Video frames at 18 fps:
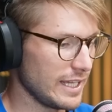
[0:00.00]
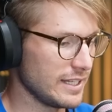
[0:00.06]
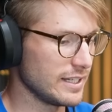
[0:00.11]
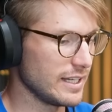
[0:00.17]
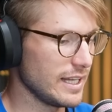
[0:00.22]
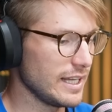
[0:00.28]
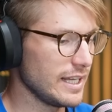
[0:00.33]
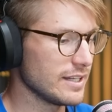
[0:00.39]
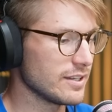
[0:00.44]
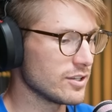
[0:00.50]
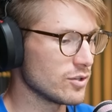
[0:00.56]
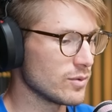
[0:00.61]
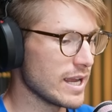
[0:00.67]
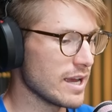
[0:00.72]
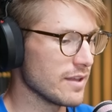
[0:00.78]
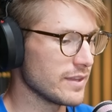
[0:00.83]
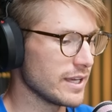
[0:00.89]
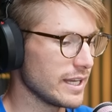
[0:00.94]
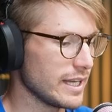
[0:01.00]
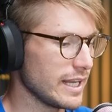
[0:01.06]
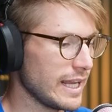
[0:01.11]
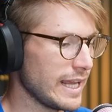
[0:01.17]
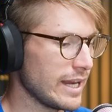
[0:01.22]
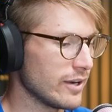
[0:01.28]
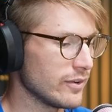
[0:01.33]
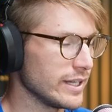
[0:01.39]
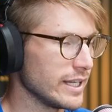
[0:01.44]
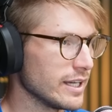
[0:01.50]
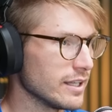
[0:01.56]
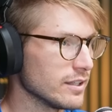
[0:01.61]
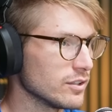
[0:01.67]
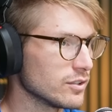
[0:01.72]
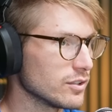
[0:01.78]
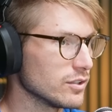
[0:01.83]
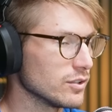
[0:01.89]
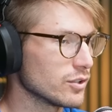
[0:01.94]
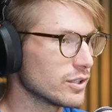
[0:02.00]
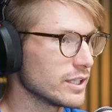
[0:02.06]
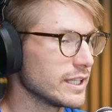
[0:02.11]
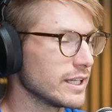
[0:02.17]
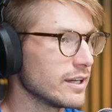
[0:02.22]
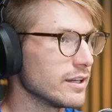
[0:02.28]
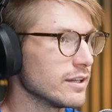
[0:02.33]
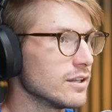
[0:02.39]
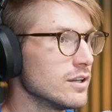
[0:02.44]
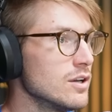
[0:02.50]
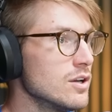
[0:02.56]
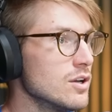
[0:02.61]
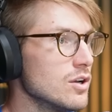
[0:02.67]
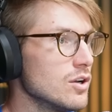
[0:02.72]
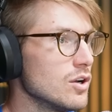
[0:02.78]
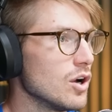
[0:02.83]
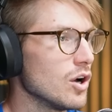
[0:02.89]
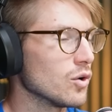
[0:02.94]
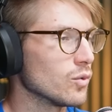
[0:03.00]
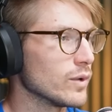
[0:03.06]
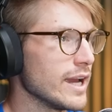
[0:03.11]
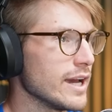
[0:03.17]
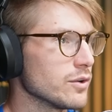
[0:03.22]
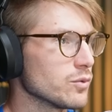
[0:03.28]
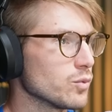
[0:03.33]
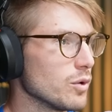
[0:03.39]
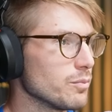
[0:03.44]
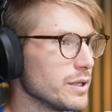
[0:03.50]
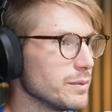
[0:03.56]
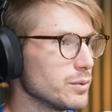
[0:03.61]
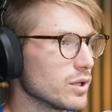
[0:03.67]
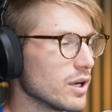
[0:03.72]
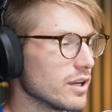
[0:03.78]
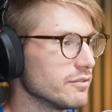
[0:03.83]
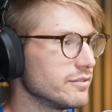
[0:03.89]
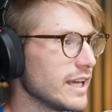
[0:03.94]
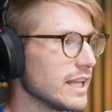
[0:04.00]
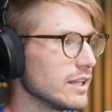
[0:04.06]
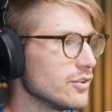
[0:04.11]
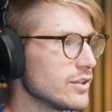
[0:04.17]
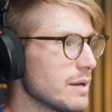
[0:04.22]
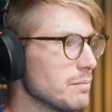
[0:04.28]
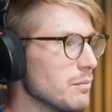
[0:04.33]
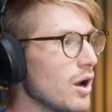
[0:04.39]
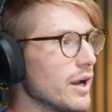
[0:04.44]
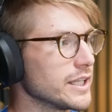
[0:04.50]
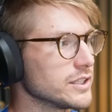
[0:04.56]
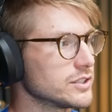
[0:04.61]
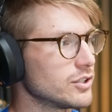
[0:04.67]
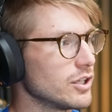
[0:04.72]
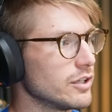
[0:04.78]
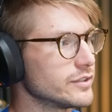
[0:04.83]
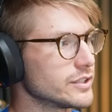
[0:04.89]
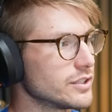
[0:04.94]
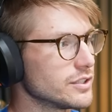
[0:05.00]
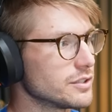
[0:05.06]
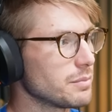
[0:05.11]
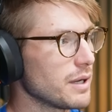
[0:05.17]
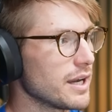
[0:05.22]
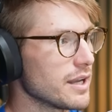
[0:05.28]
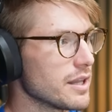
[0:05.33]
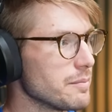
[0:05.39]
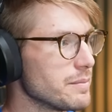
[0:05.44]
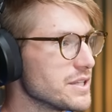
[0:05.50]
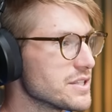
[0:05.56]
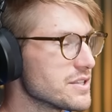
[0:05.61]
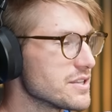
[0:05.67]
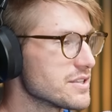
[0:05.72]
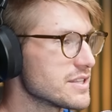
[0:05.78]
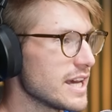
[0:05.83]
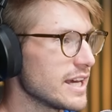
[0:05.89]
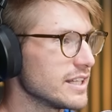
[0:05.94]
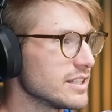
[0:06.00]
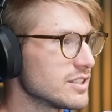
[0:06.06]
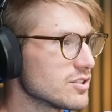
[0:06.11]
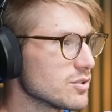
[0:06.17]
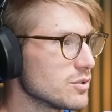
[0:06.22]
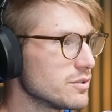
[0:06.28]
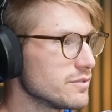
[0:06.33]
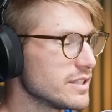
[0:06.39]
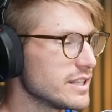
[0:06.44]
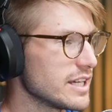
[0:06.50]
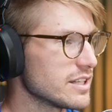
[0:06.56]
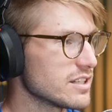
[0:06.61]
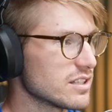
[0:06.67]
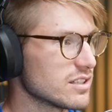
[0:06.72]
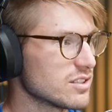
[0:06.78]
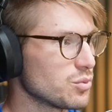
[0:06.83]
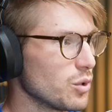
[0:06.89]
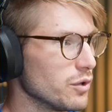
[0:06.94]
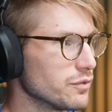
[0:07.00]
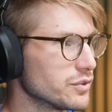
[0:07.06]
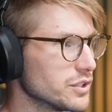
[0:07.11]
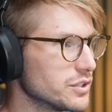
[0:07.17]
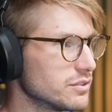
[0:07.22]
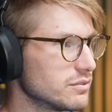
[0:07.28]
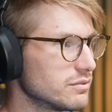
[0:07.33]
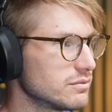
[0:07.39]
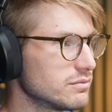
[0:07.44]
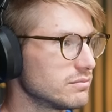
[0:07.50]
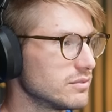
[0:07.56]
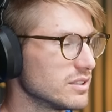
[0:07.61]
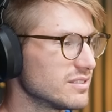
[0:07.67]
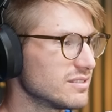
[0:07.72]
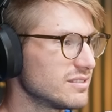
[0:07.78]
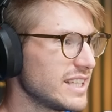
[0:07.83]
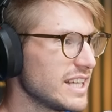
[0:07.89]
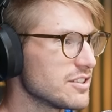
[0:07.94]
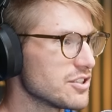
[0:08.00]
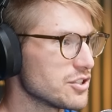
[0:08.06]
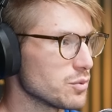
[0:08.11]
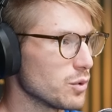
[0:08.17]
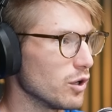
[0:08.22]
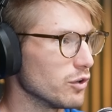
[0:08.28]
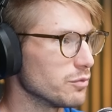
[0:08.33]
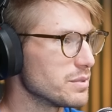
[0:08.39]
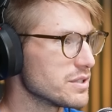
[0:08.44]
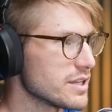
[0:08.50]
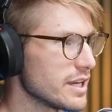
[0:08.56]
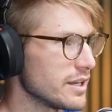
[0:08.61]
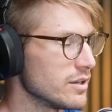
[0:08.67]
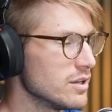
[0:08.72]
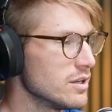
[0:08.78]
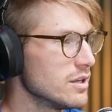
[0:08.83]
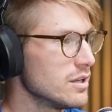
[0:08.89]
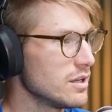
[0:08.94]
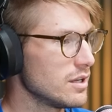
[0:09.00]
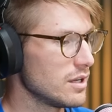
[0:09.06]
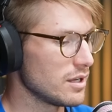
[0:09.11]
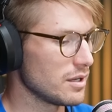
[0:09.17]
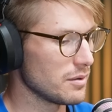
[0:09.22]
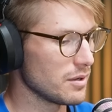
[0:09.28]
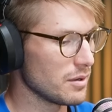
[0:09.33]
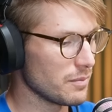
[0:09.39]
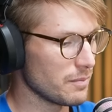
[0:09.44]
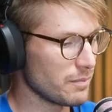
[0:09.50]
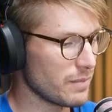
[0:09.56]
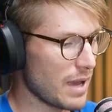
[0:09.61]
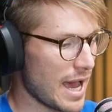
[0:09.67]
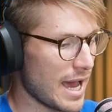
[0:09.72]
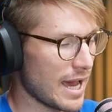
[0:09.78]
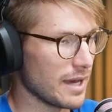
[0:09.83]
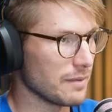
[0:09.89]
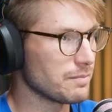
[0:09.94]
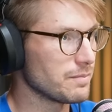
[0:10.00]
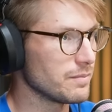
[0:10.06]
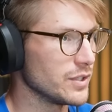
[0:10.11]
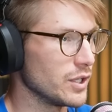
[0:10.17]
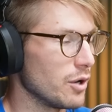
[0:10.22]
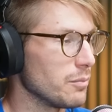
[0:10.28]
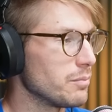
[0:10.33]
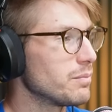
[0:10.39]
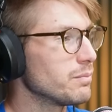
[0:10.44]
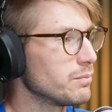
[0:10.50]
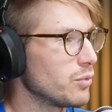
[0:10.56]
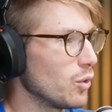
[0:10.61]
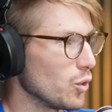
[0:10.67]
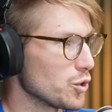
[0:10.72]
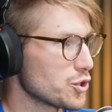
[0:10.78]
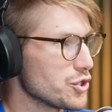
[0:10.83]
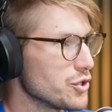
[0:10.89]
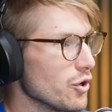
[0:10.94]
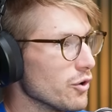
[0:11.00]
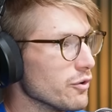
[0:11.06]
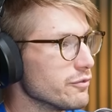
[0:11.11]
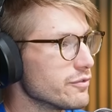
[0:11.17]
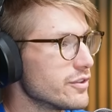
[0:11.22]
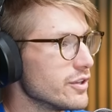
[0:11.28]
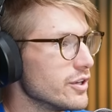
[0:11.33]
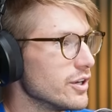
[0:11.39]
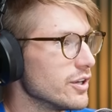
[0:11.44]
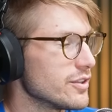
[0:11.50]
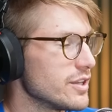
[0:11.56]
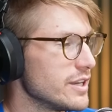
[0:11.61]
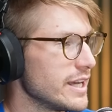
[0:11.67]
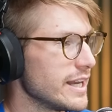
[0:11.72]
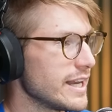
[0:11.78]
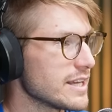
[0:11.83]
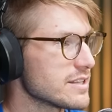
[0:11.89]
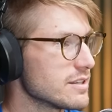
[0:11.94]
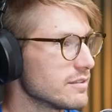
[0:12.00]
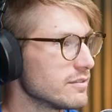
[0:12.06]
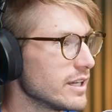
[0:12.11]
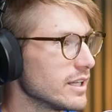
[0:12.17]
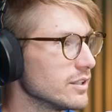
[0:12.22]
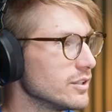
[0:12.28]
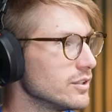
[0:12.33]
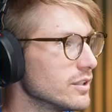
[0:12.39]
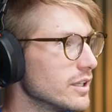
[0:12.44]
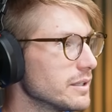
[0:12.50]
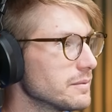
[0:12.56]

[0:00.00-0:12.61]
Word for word: so. in in and around that area. Look, looking at around what people kind of value that mining services part of the business at, it's sort of in that twelve to ten to twelve percent, uh, you know, portion of the the net asset value.